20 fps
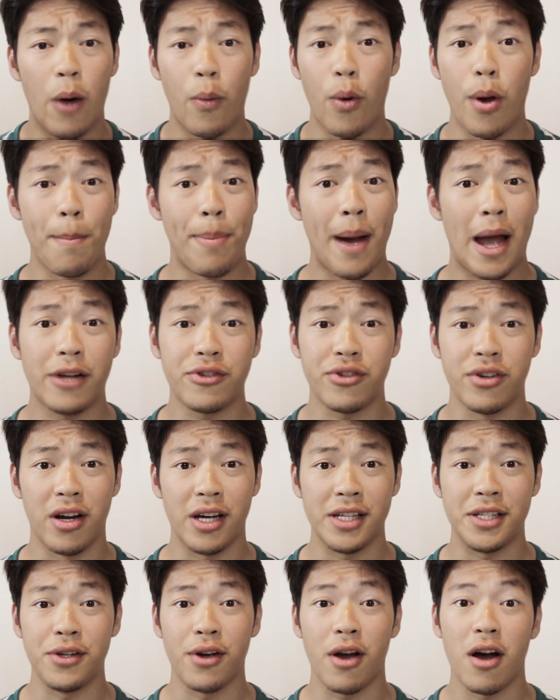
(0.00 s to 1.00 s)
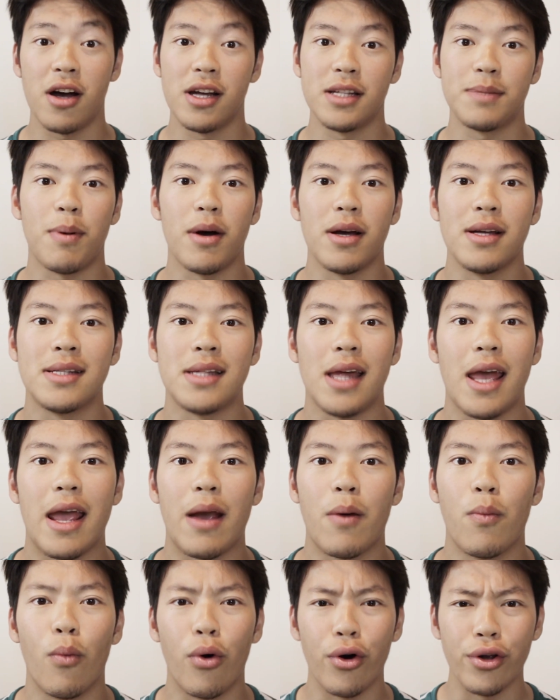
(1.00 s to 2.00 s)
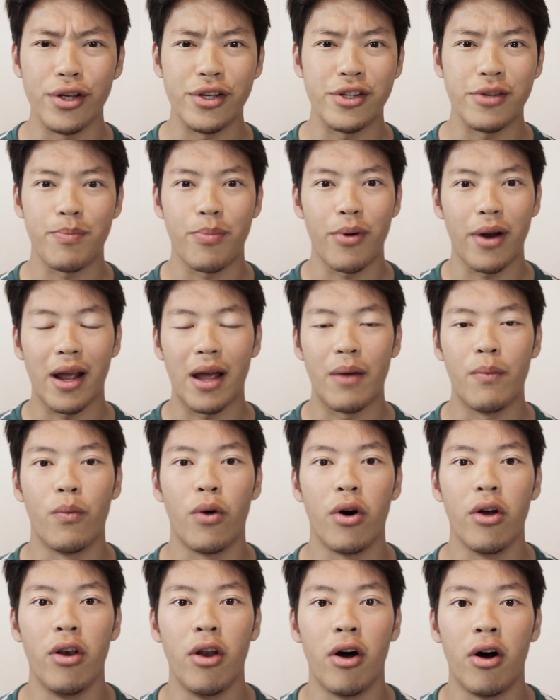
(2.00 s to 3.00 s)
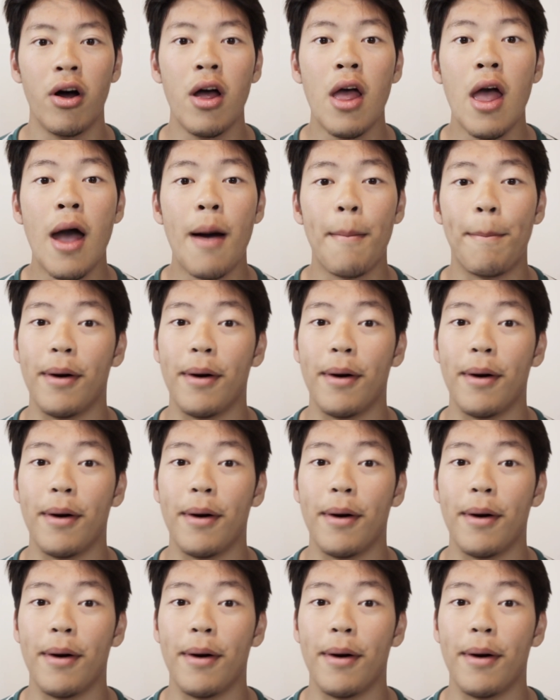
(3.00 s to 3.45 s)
I won't patronise you guys by saying what you should bring and what not,